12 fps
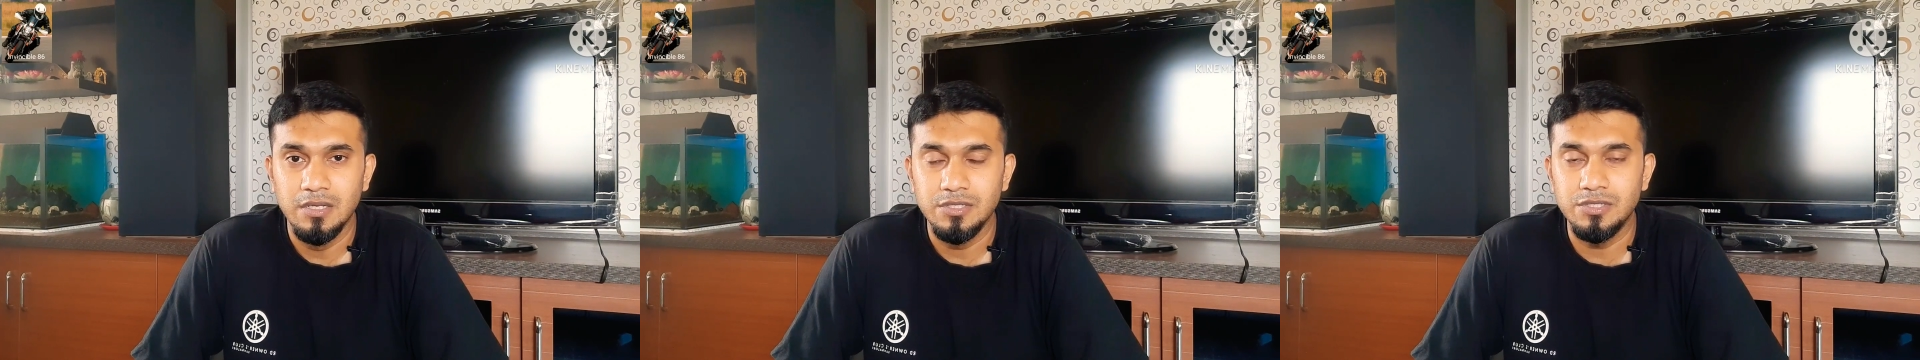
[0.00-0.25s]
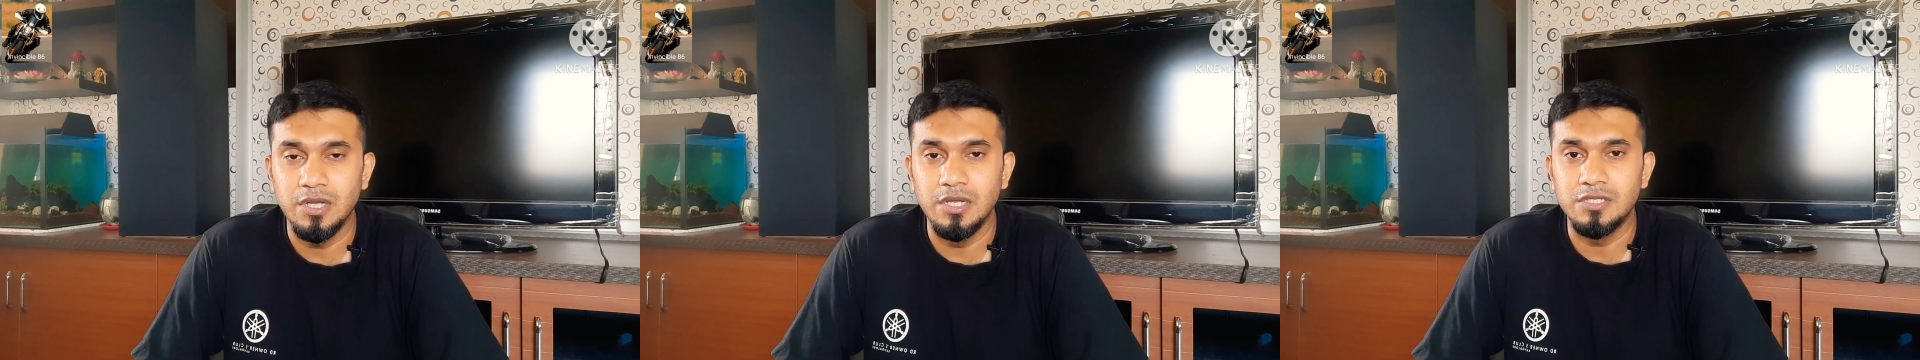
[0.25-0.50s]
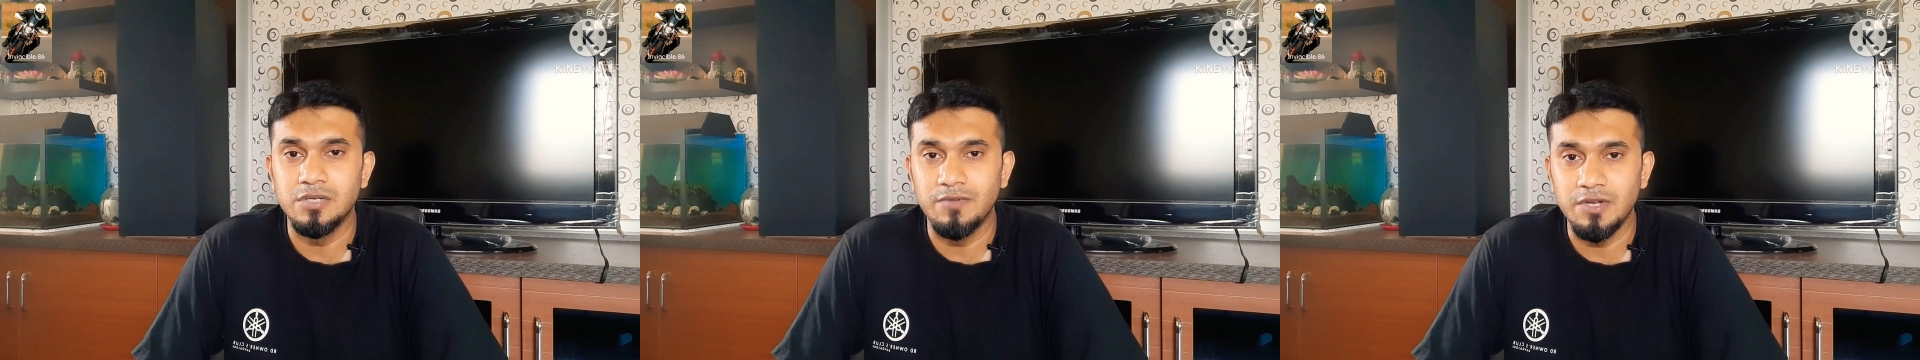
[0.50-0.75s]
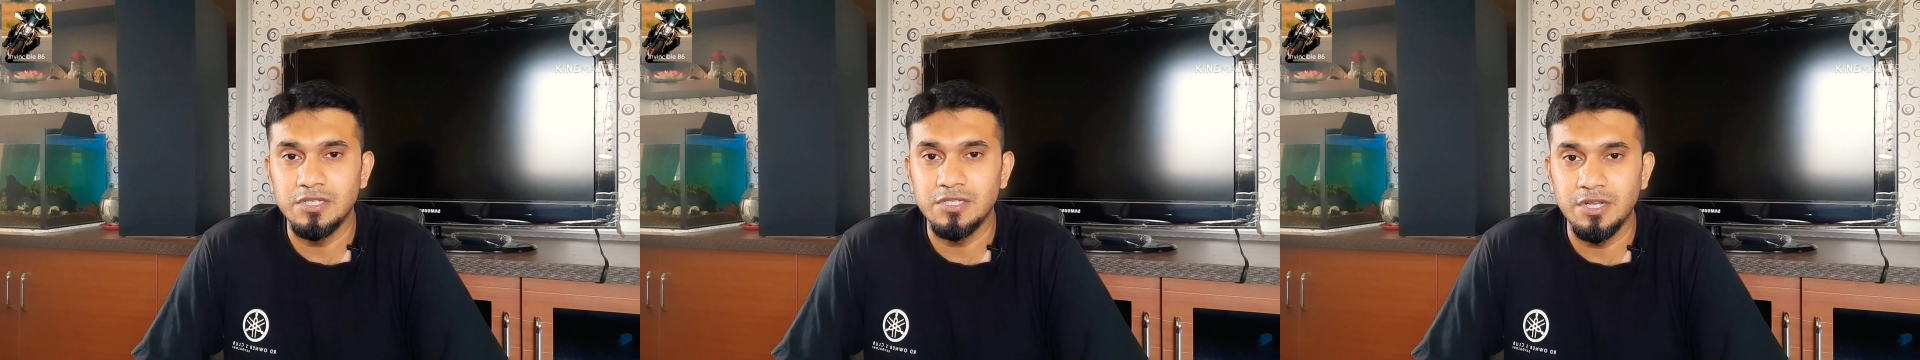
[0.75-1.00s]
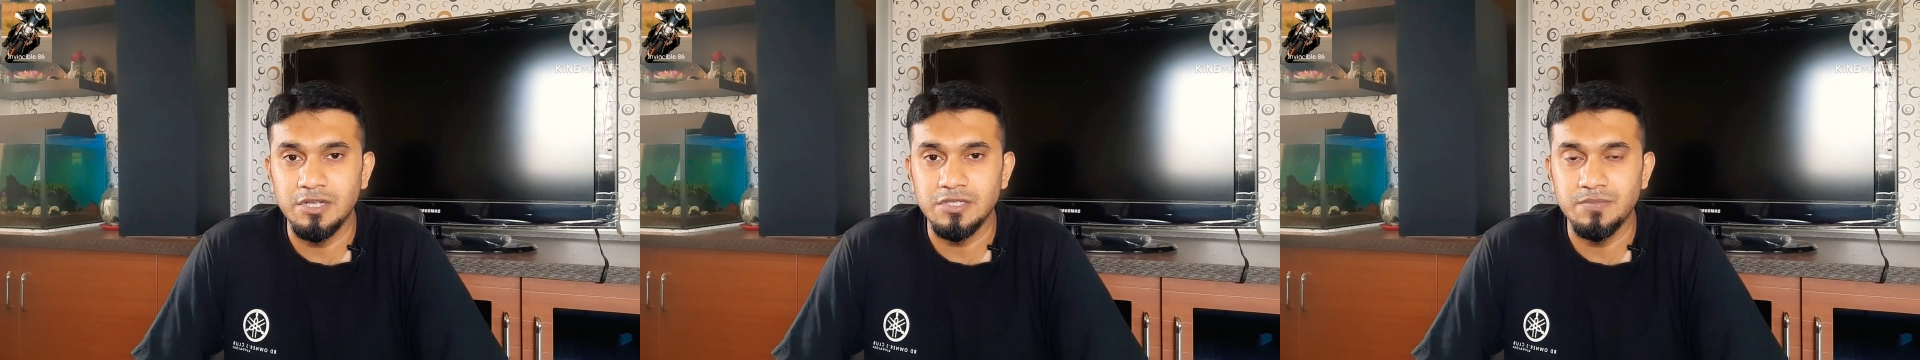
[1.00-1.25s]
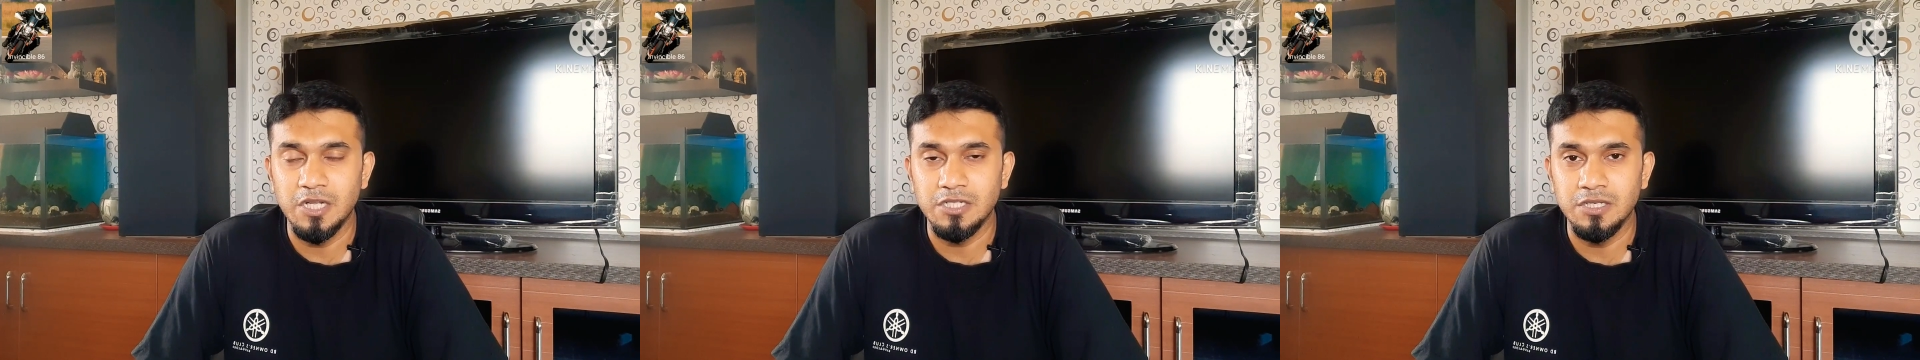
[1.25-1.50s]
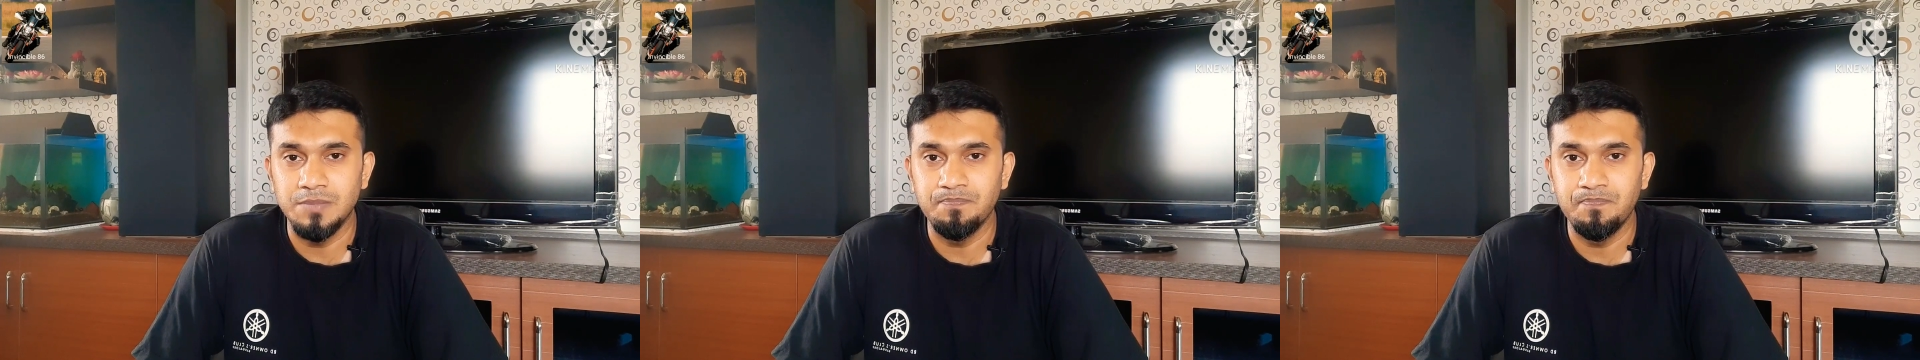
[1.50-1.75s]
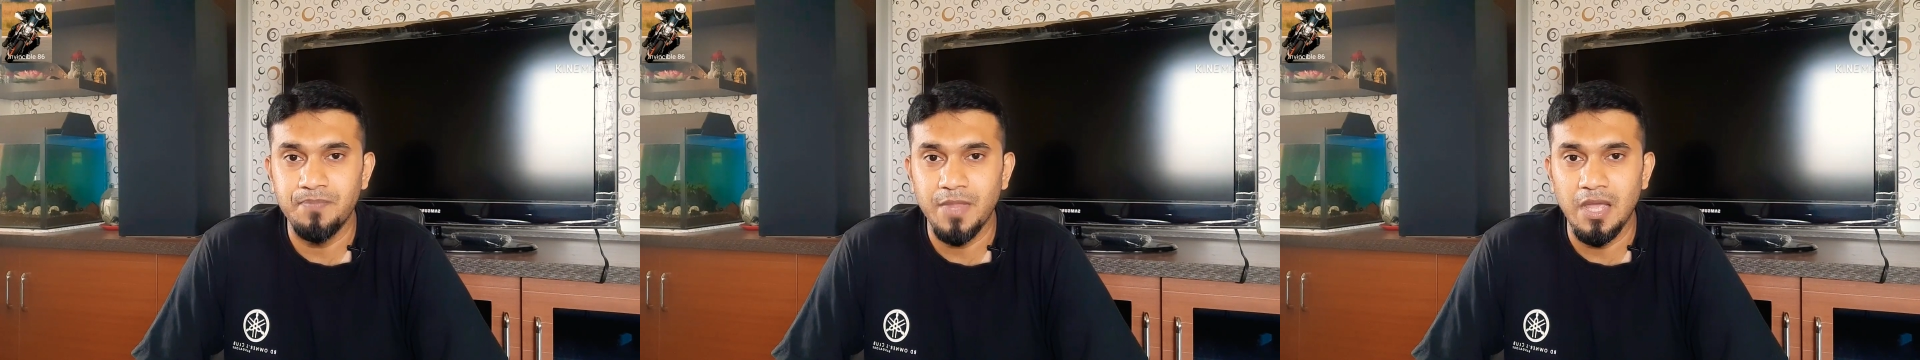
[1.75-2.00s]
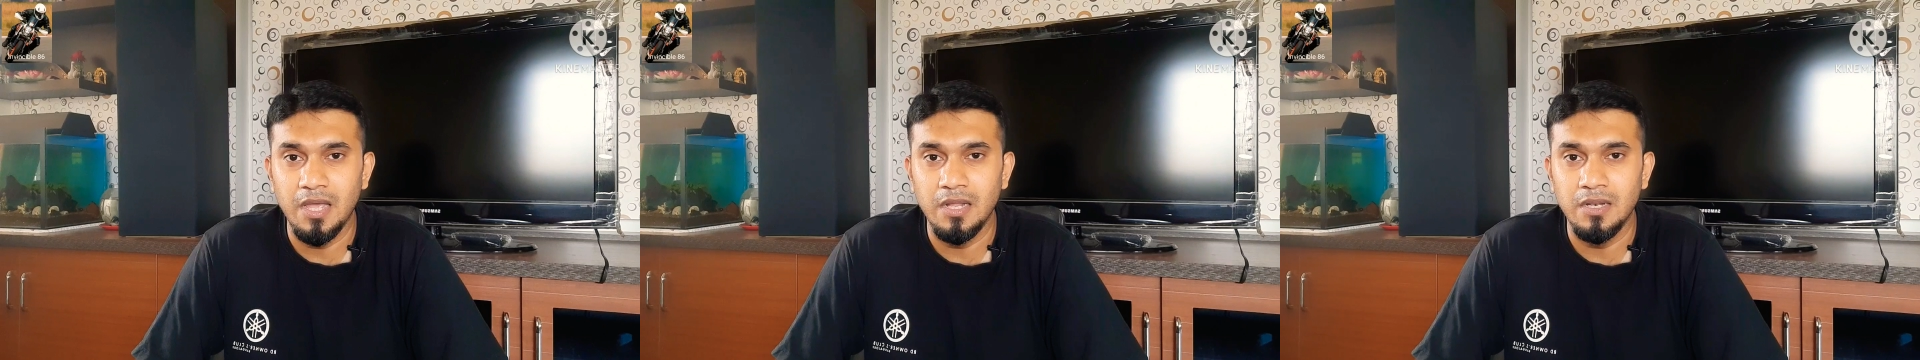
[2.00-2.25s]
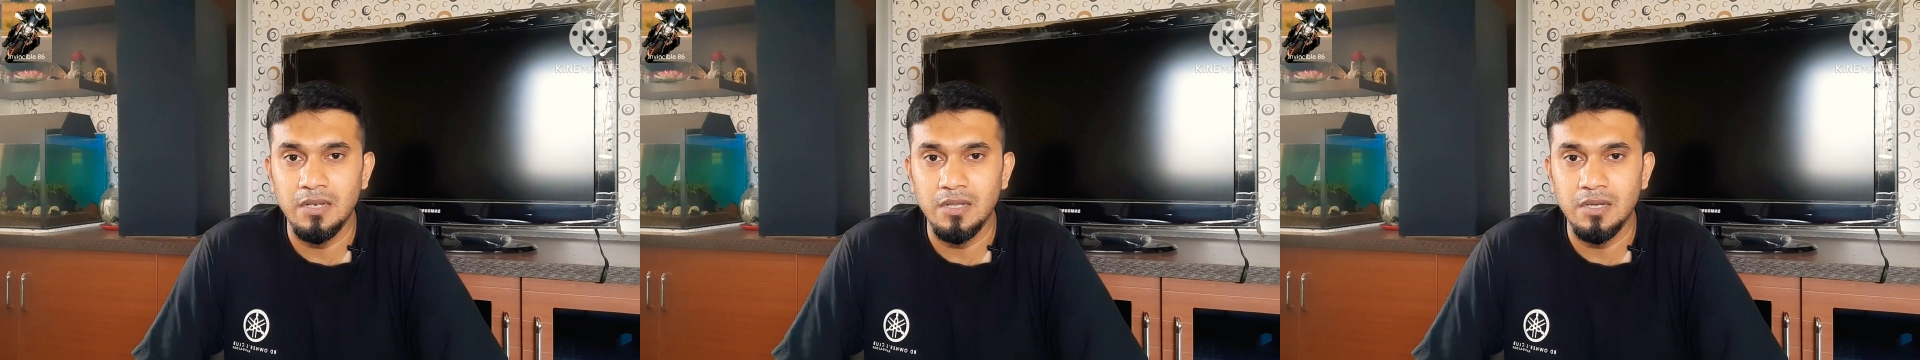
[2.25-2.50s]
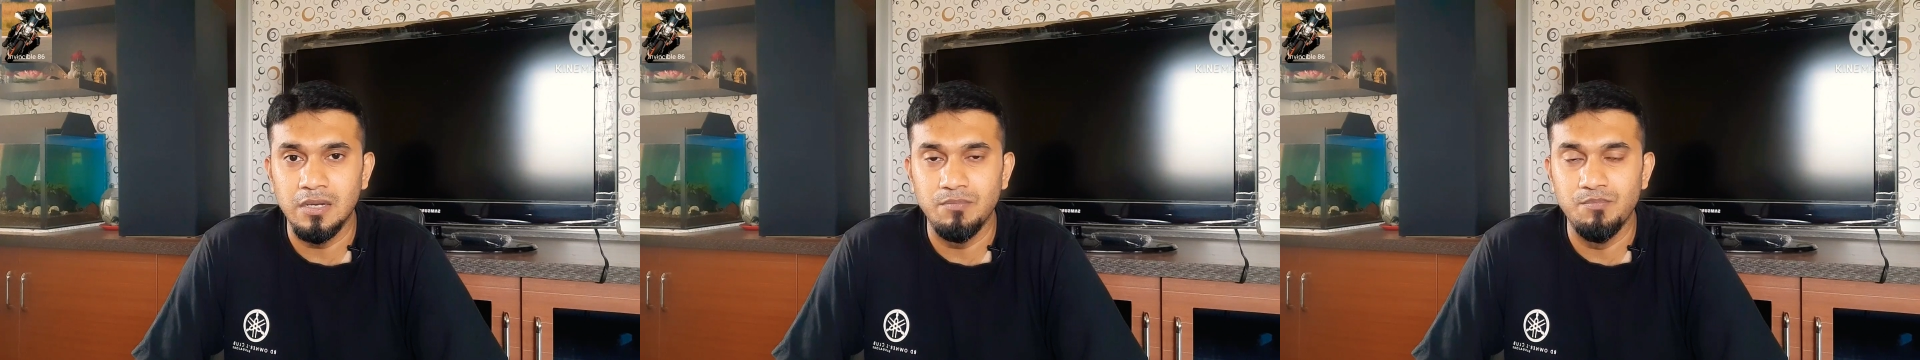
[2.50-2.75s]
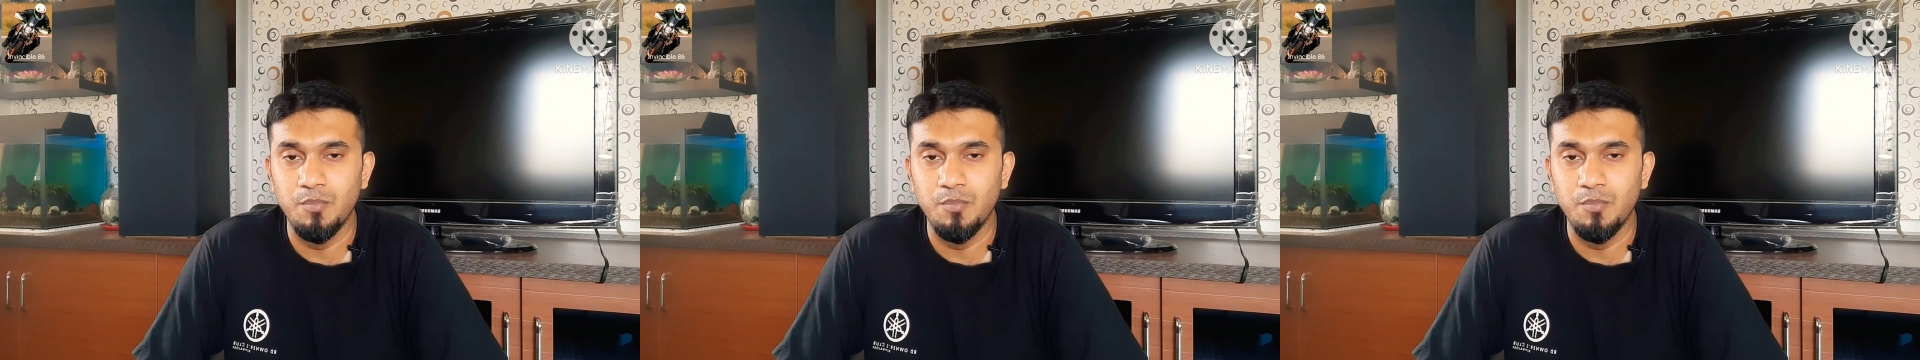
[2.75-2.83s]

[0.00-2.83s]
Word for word: so it's a very serious matter and uh,